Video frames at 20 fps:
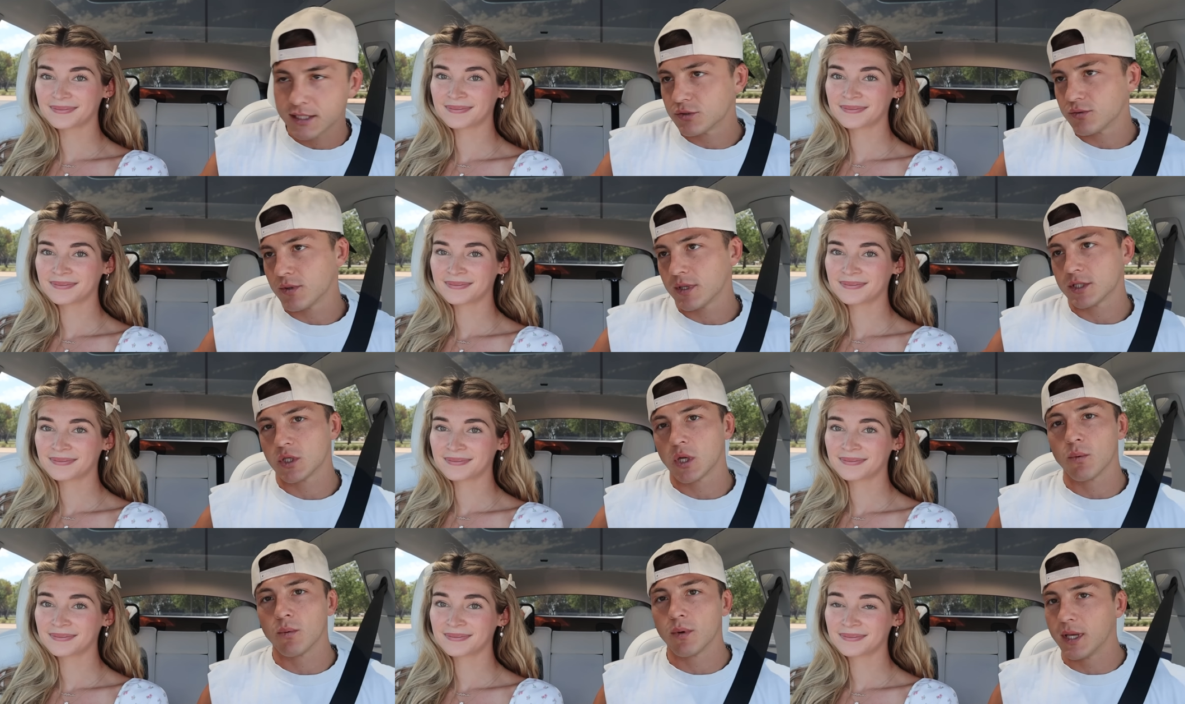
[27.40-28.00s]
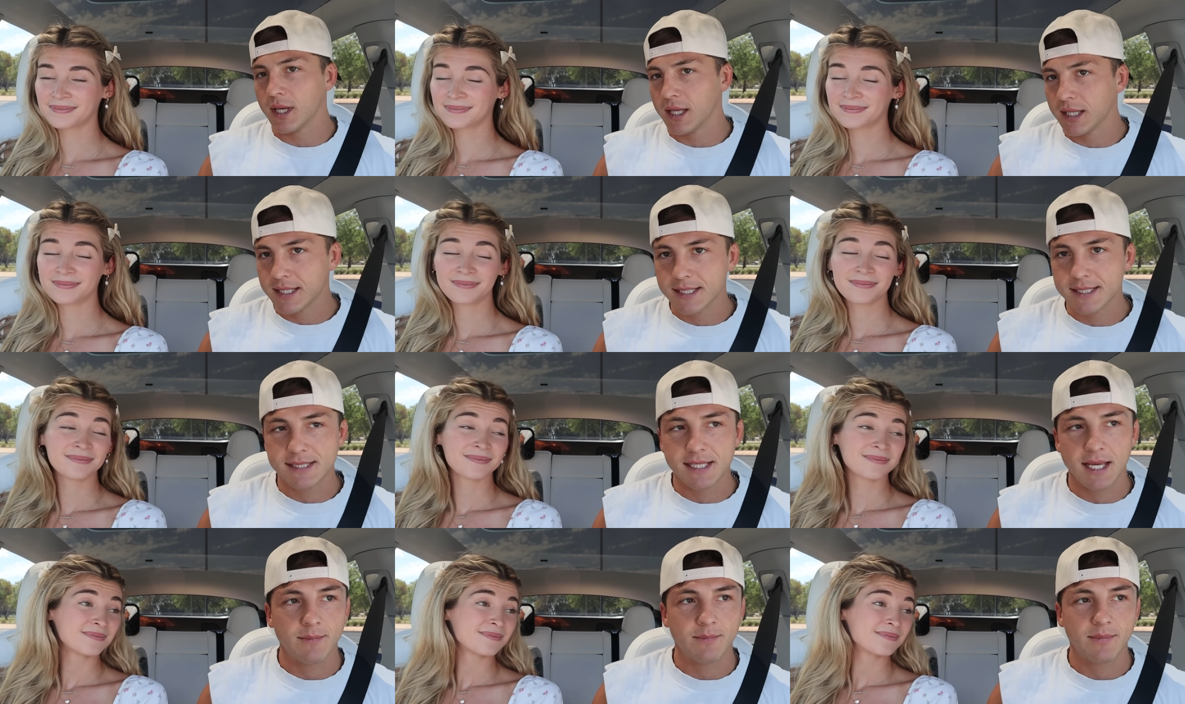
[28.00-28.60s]
Speaker 1: this restaurant, we get the
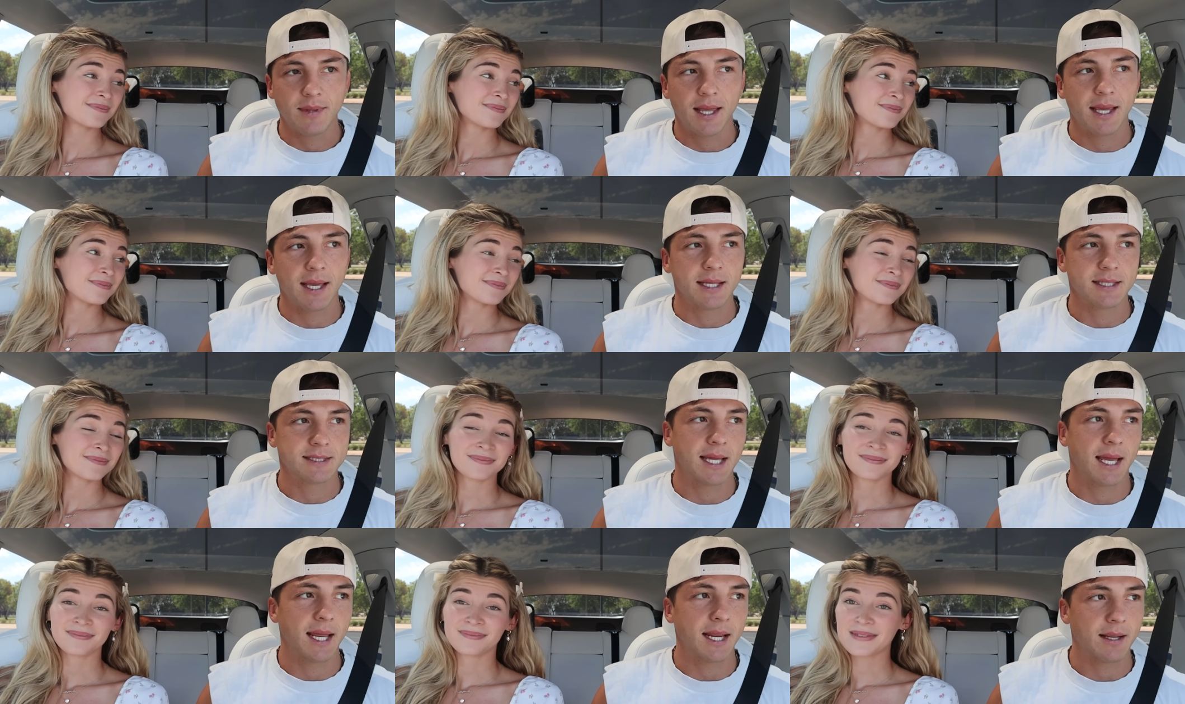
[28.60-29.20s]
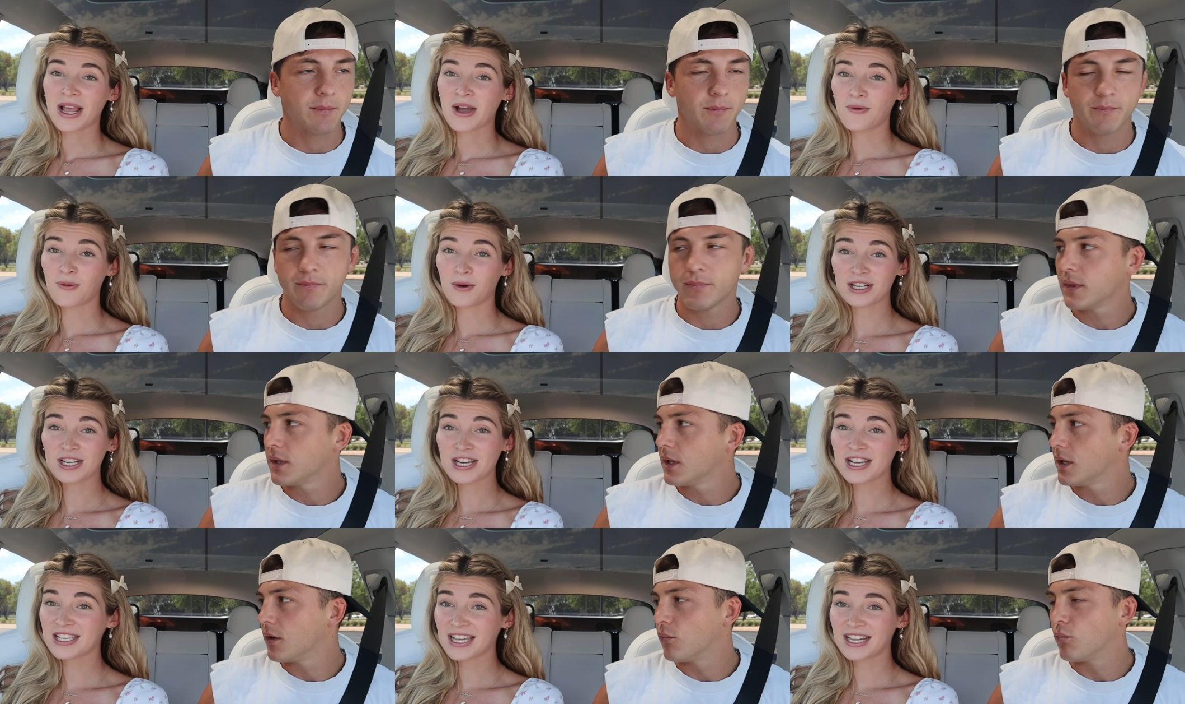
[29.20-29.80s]
same thing. It's like.
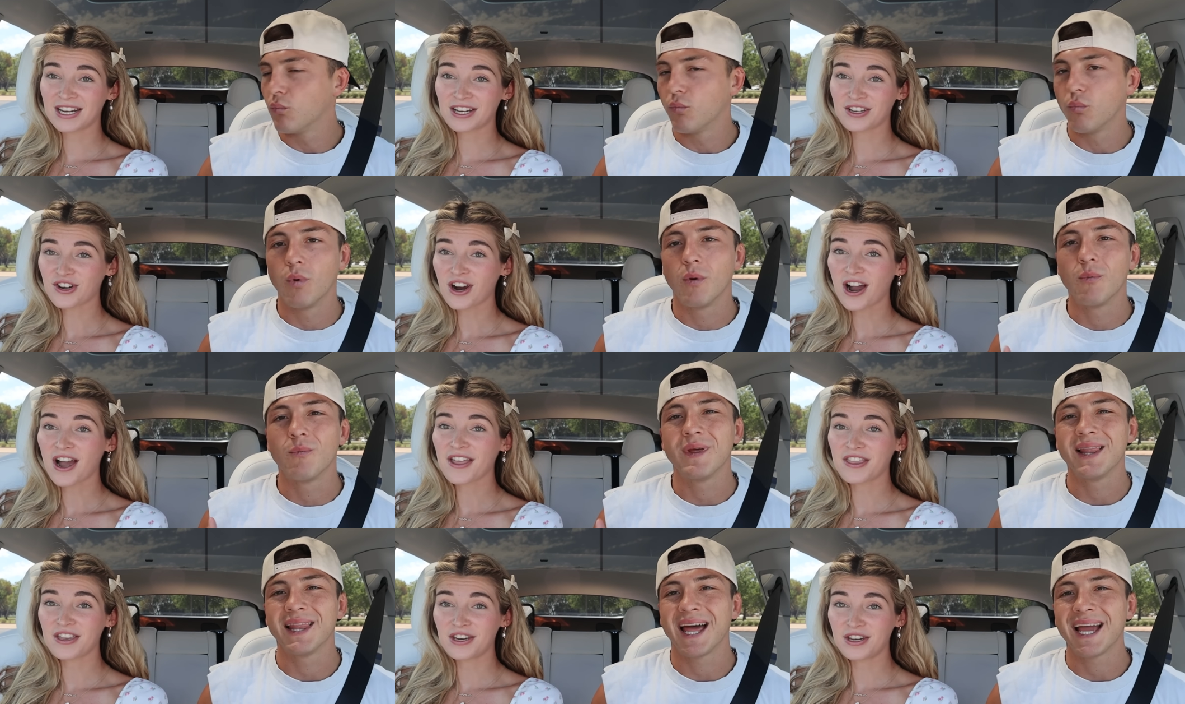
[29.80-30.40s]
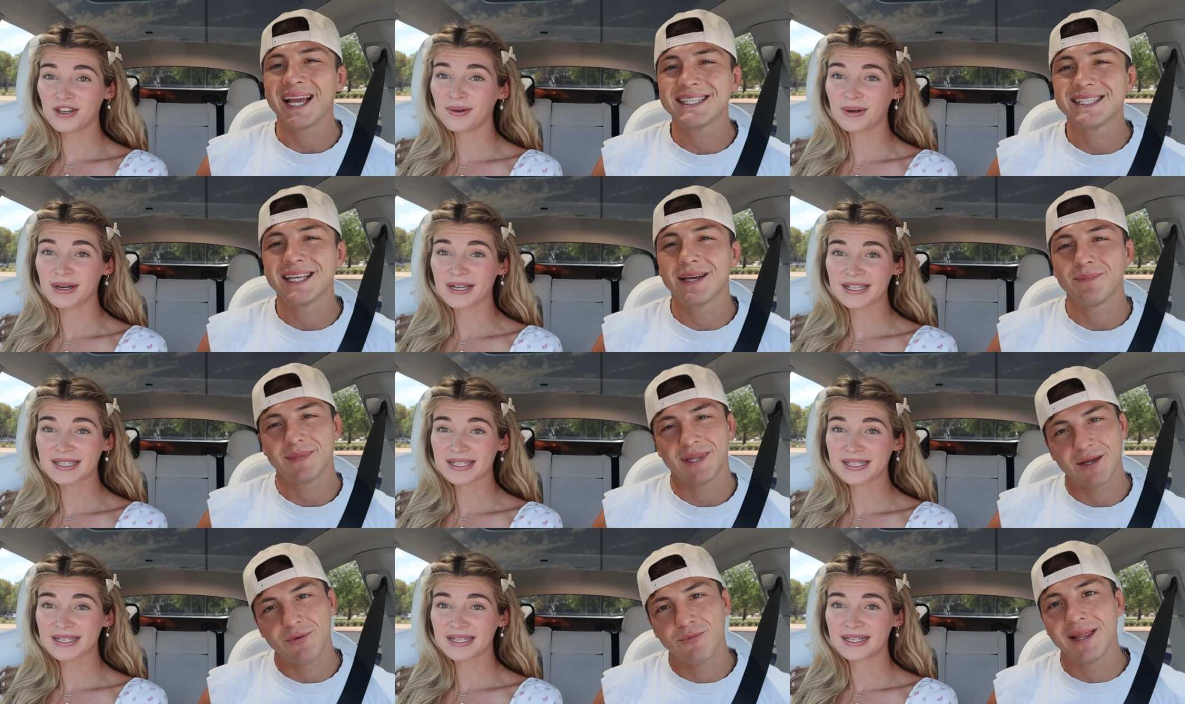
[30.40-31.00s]
We're just gonna try when we like
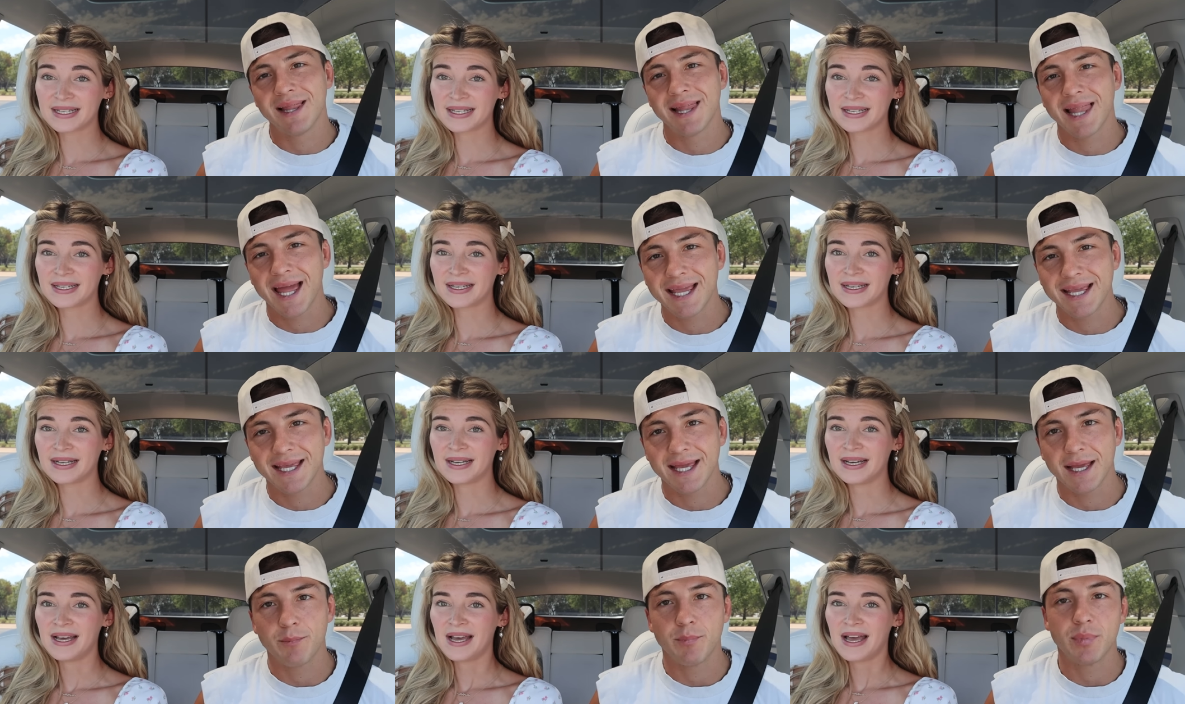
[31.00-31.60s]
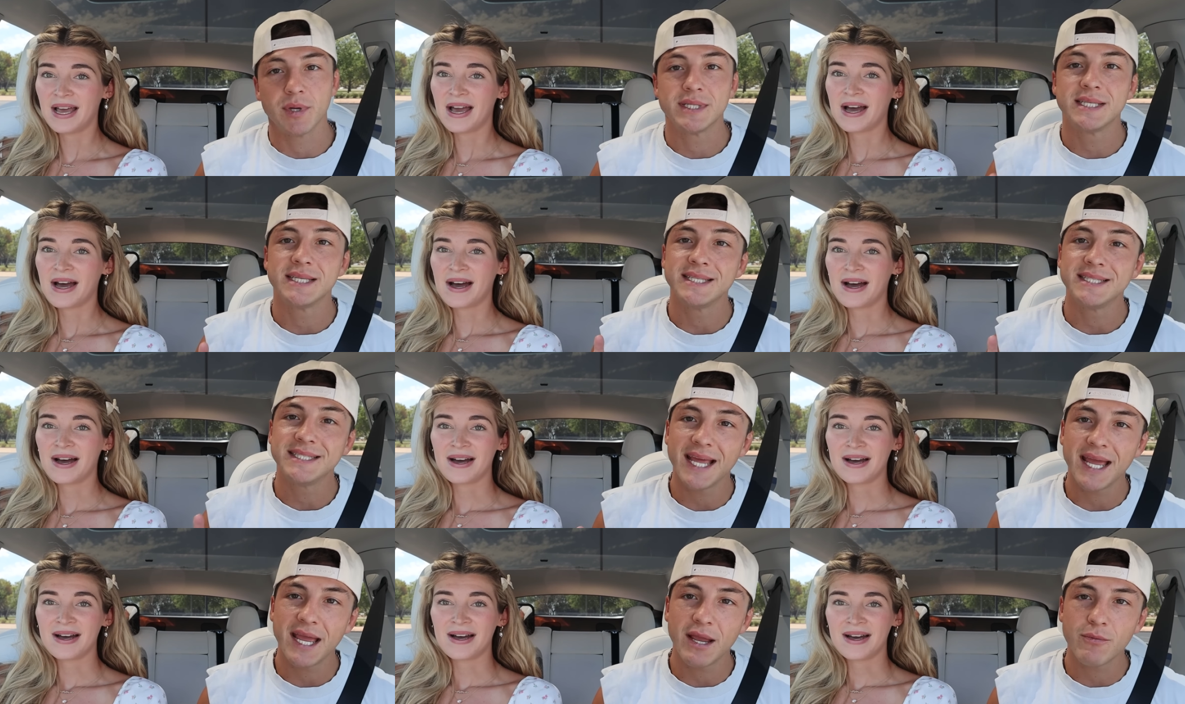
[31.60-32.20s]
something, we like it. But
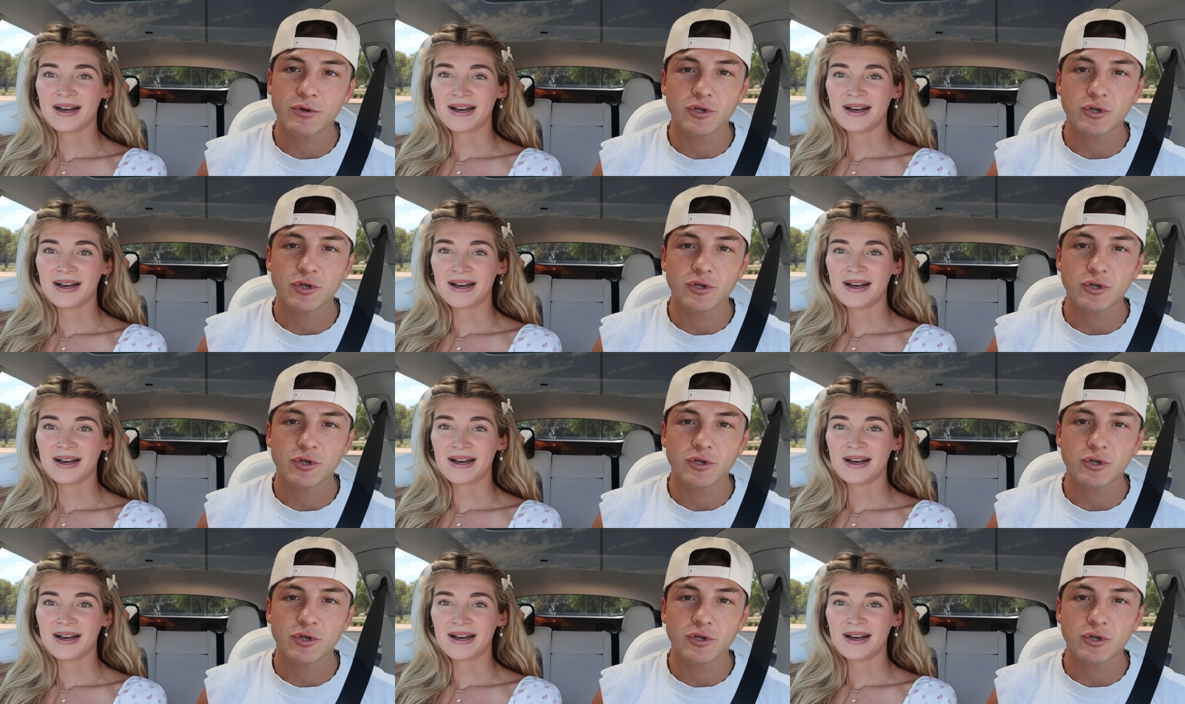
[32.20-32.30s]
today